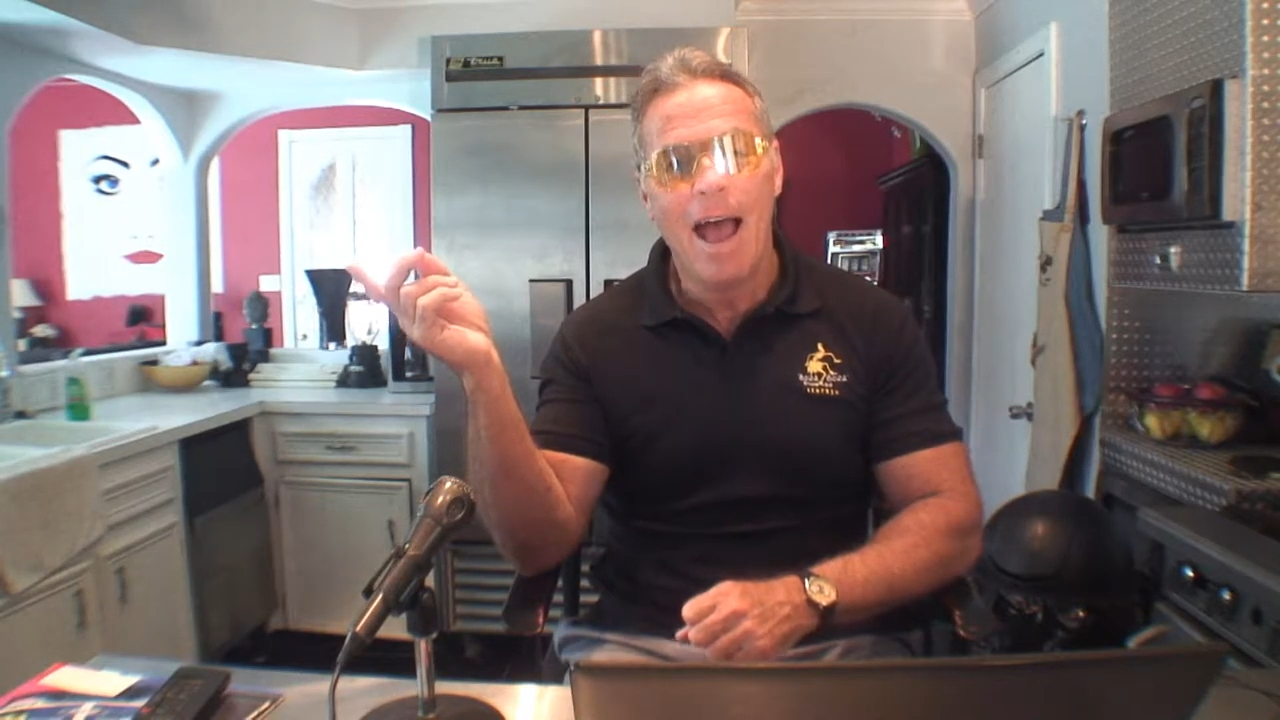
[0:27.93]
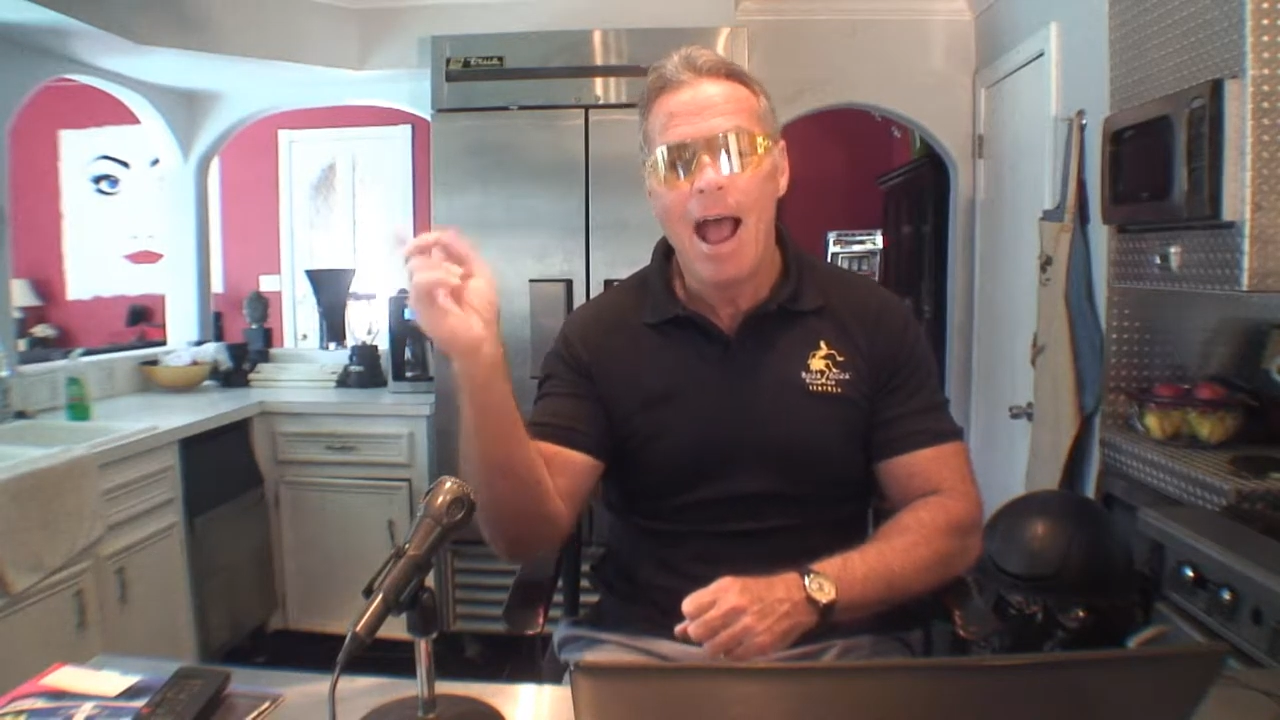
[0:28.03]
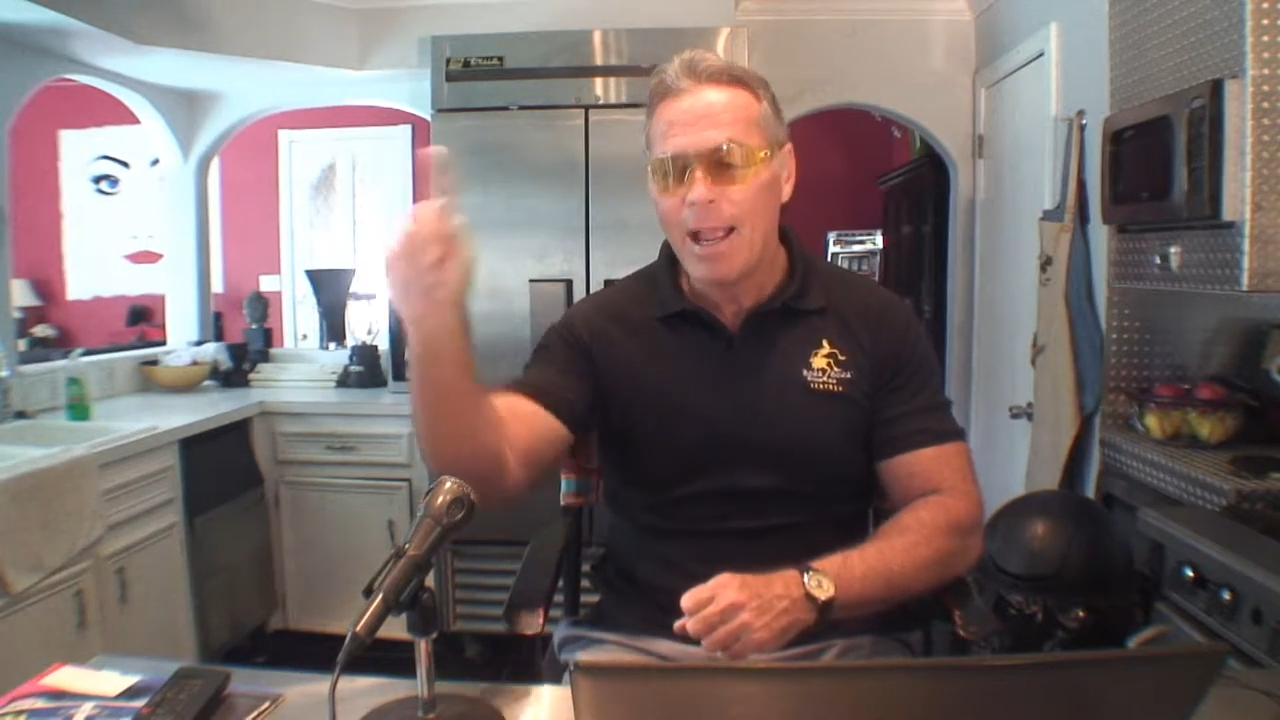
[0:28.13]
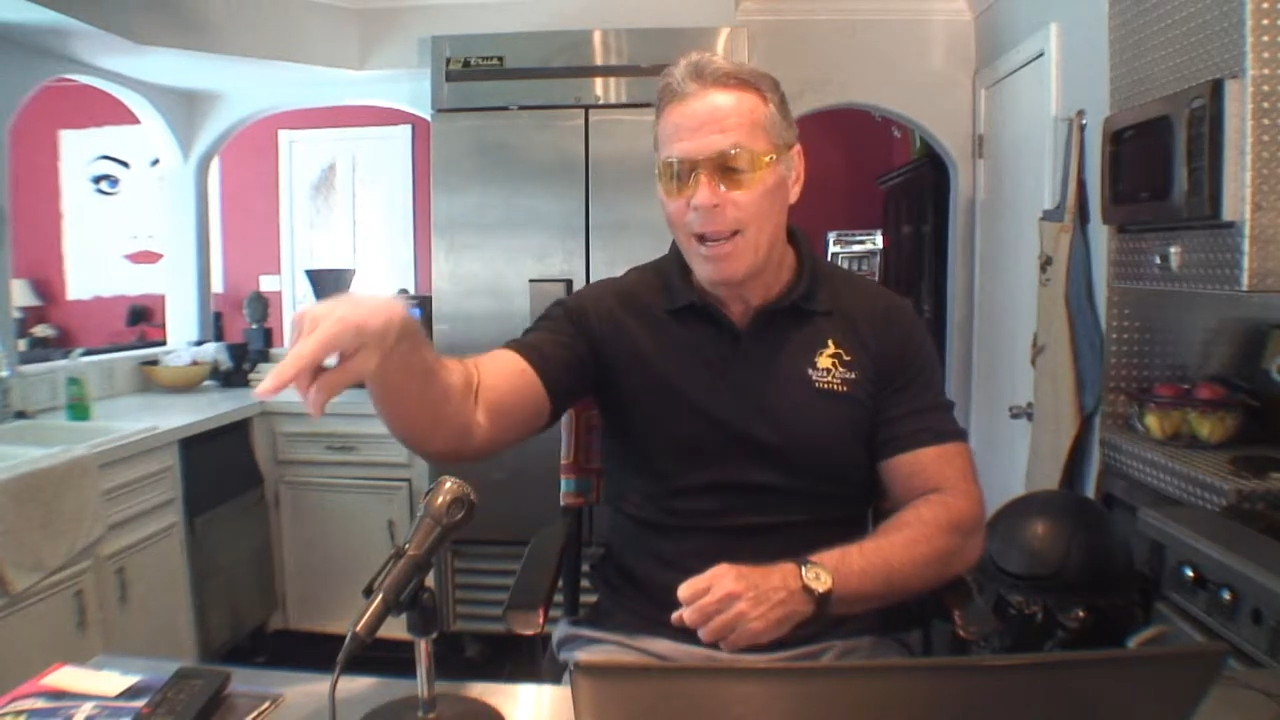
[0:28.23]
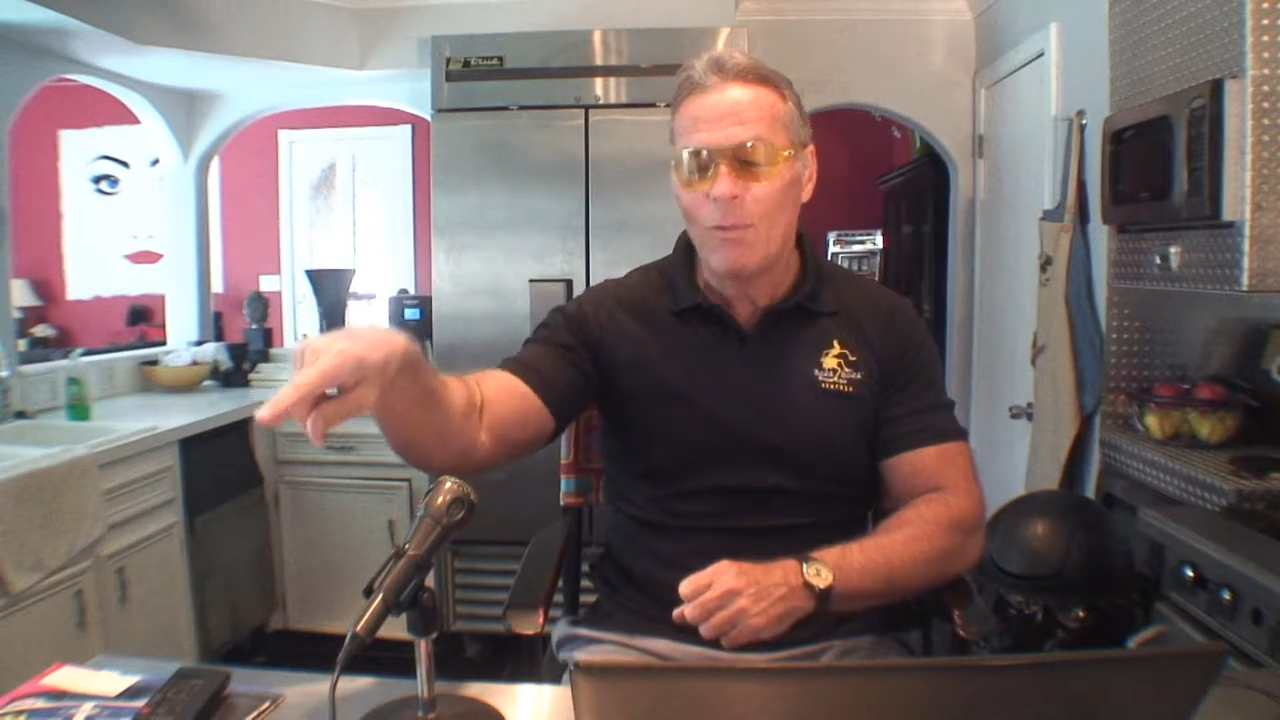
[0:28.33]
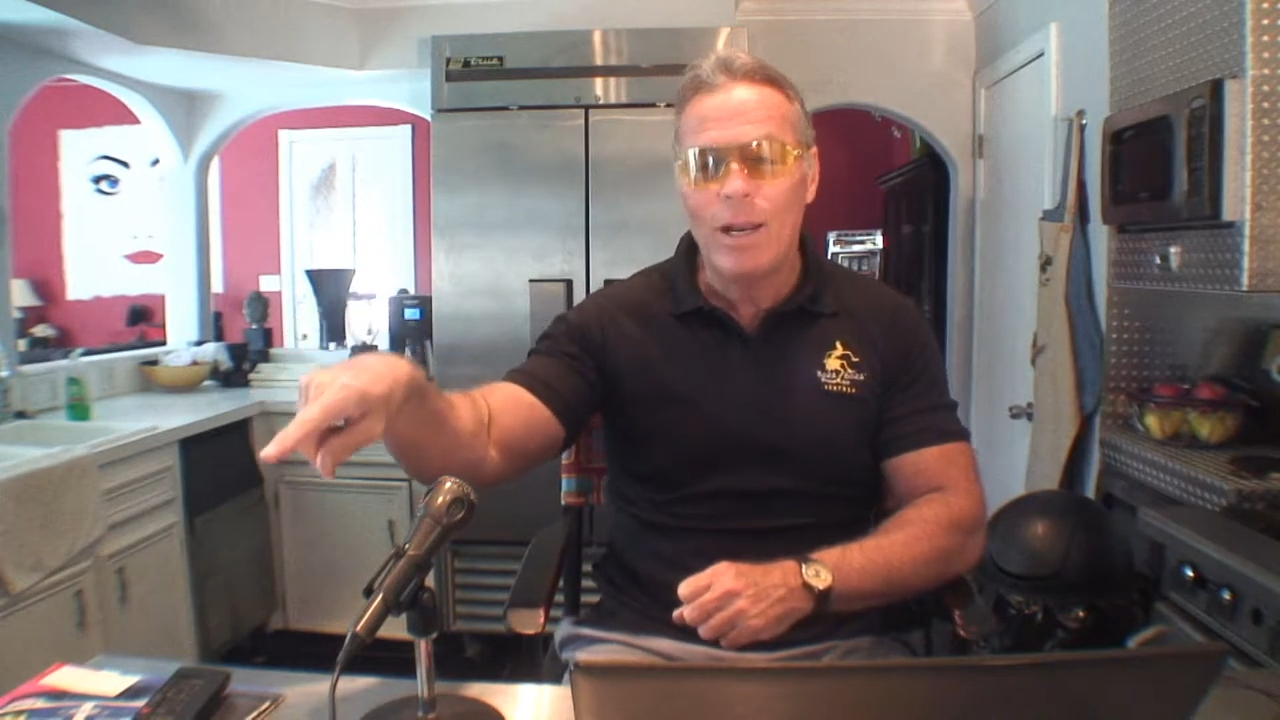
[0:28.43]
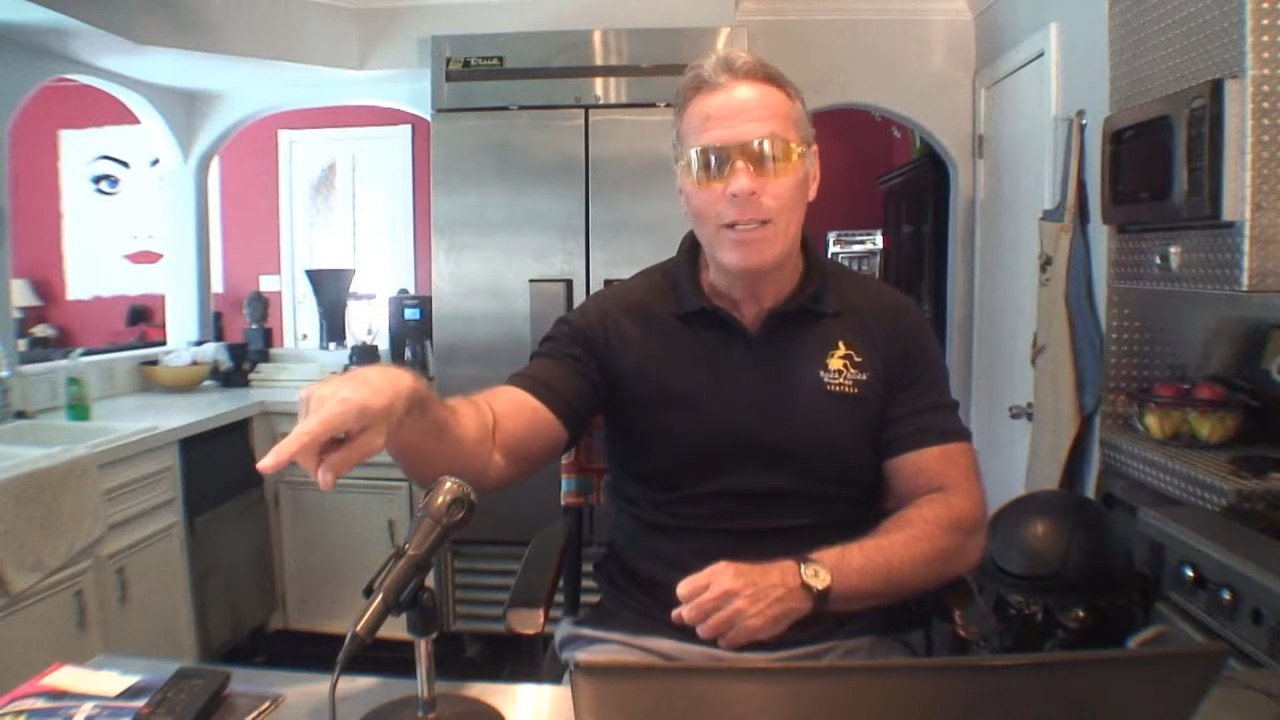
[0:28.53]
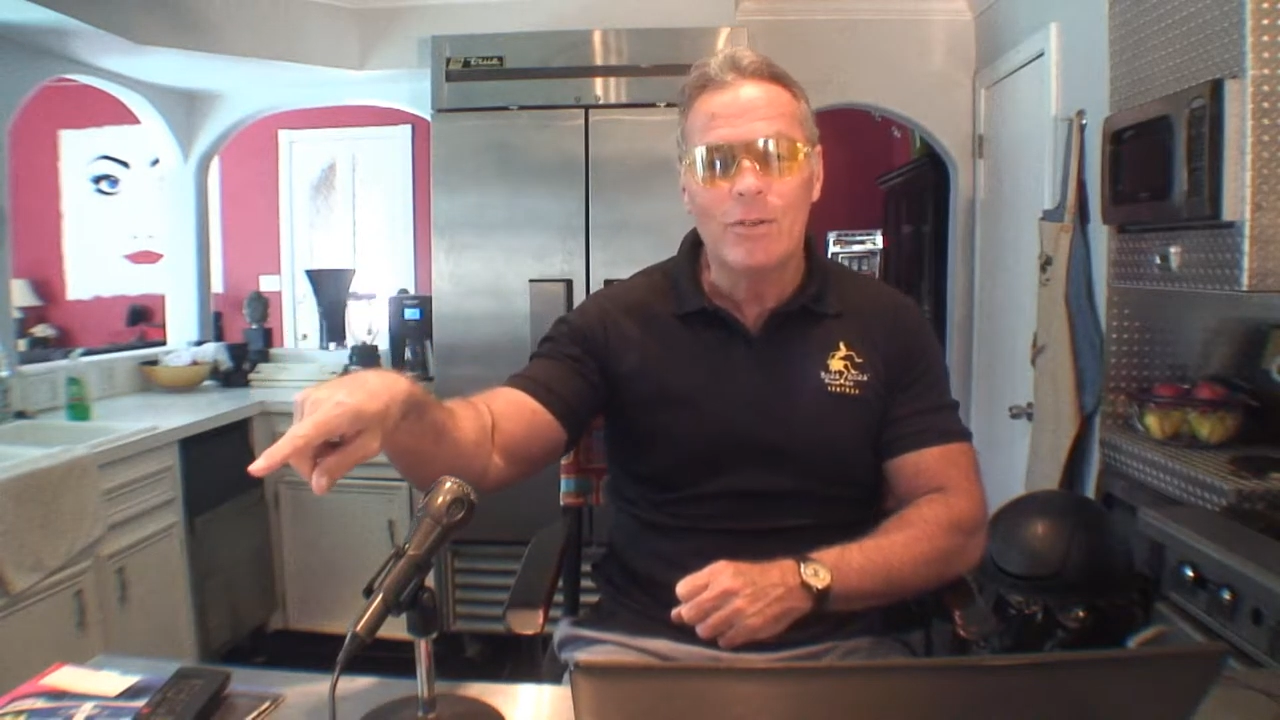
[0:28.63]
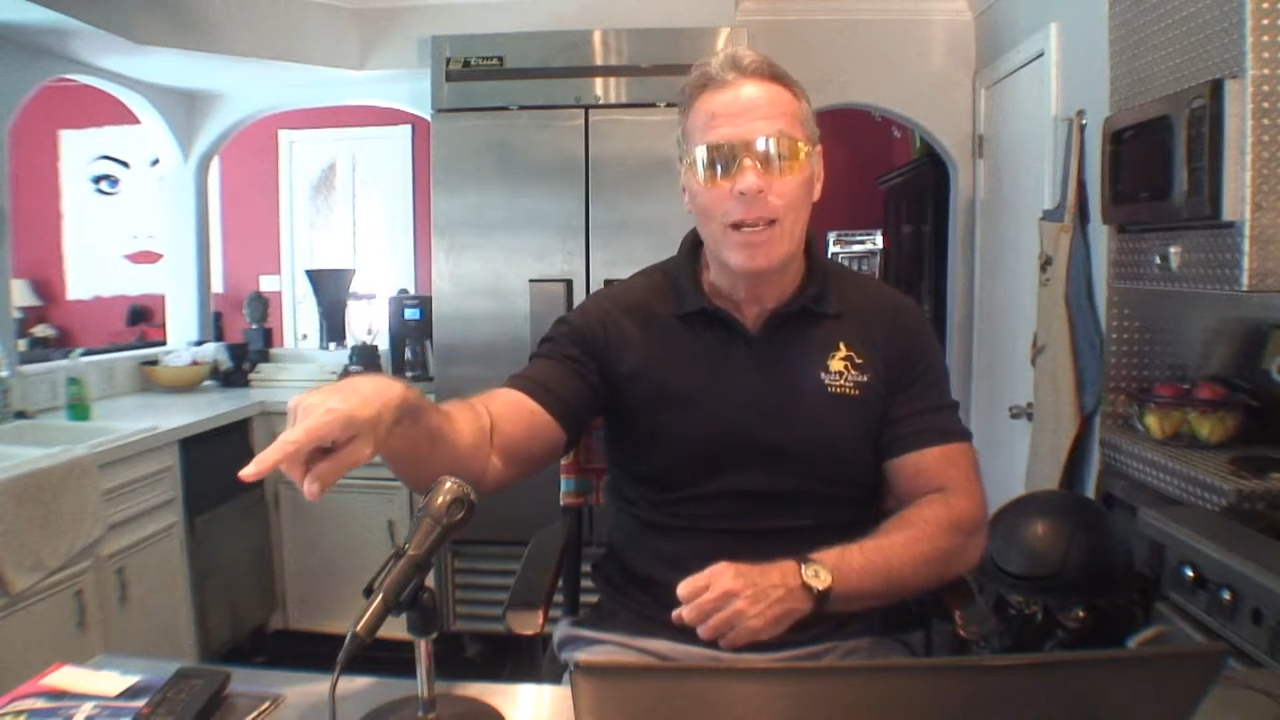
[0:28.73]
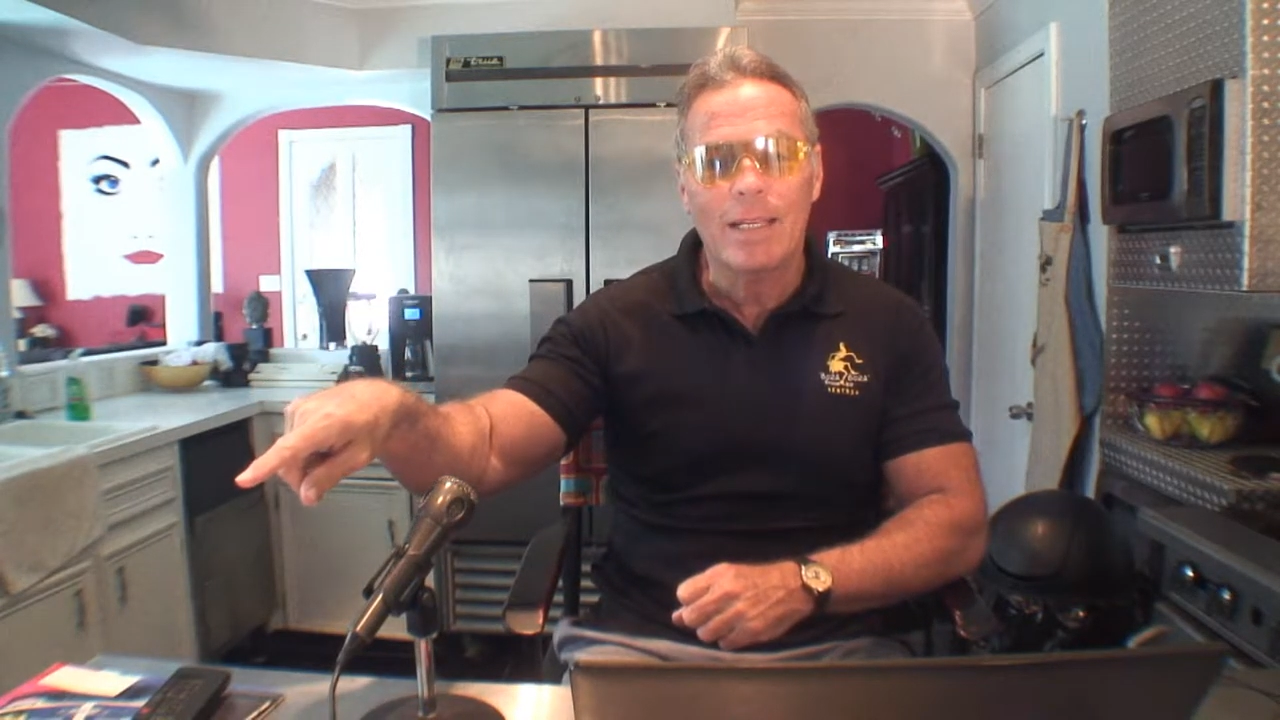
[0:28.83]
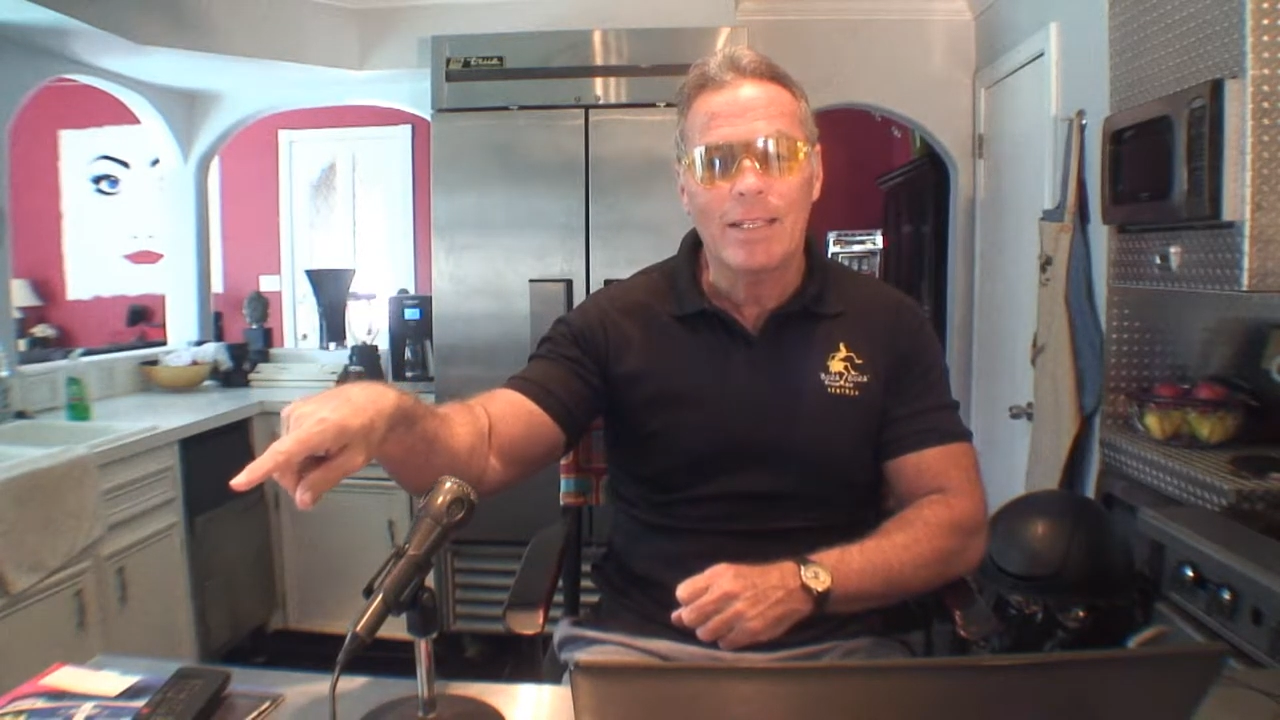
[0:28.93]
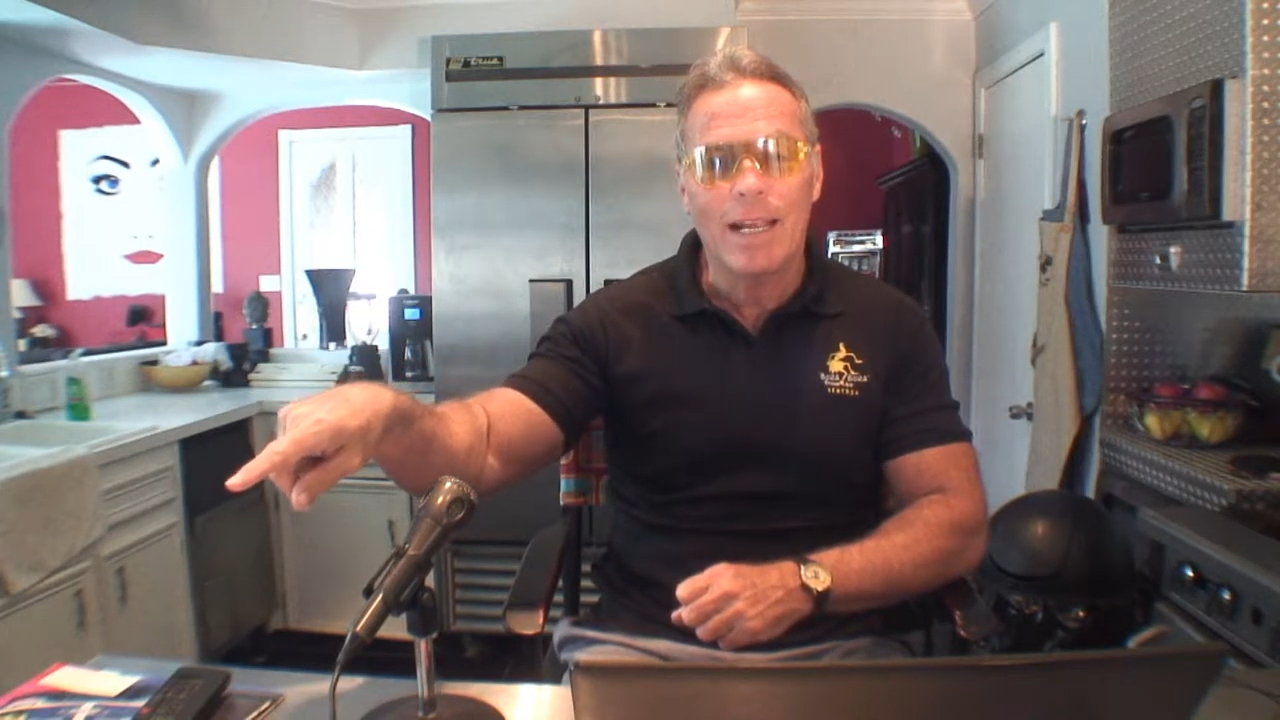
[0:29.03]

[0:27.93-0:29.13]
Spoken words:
I got racetracks